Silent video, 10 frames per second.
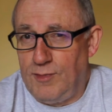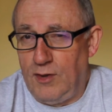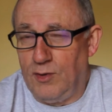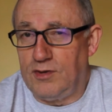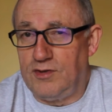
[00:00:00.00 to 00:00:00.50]

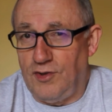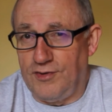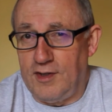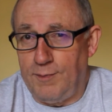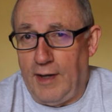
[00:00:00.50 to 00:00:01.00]
law
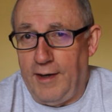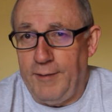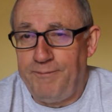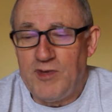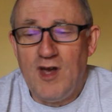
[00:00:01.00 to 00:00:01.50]
doesn't apply.
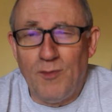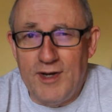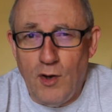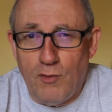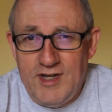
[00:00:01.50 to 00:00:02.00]
We're
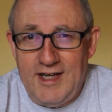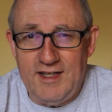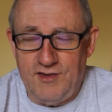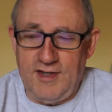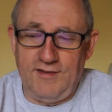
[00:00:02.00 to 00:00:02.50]
not really
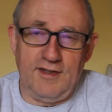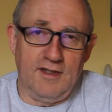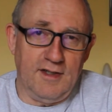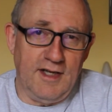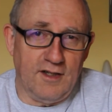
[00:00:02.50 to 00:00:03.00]

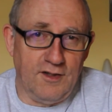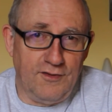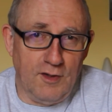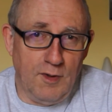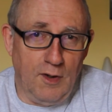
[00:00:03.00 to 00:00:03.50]
interested in
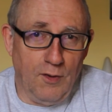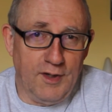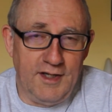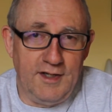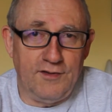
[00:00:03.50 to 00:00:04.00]
consumer law
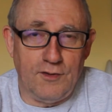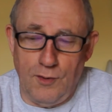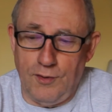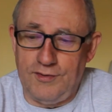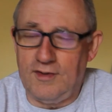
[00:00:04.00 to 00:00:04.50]
in this
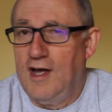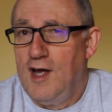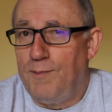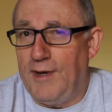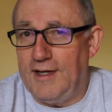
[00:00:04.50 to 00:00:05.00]
course,
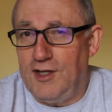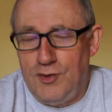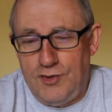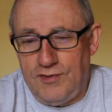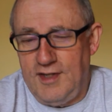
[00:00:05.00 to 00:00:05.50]
but you
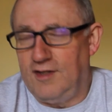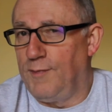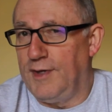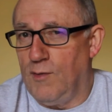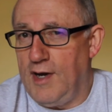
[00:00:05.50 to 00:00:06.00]
just need to
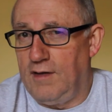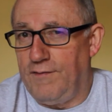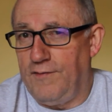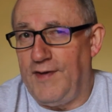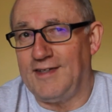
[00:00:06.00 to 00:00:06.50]
be aware of
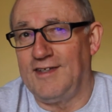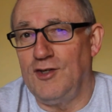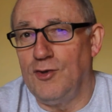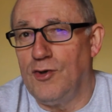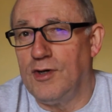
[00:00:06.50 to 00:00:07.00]
the fact that
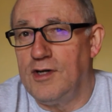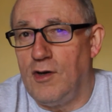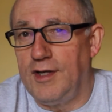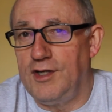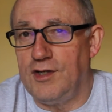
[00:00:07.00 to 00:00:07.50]
your
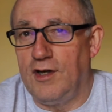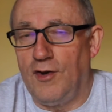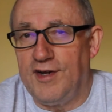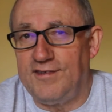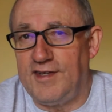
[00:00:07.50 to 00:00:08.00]
knowledge and
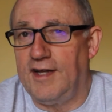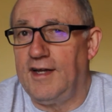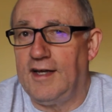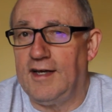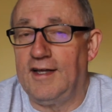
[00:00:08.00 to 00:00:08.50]

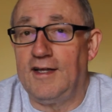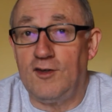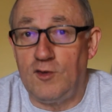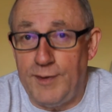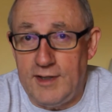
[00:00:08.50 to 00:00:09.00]
understanding and
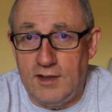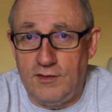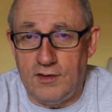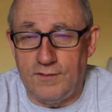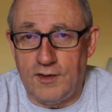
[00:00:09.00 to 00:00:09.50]

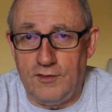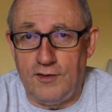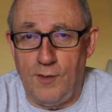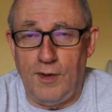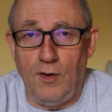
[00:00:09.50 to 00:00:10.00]
experience of
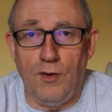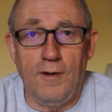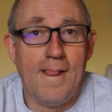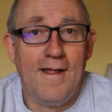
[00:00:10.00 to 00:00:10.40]
consumer law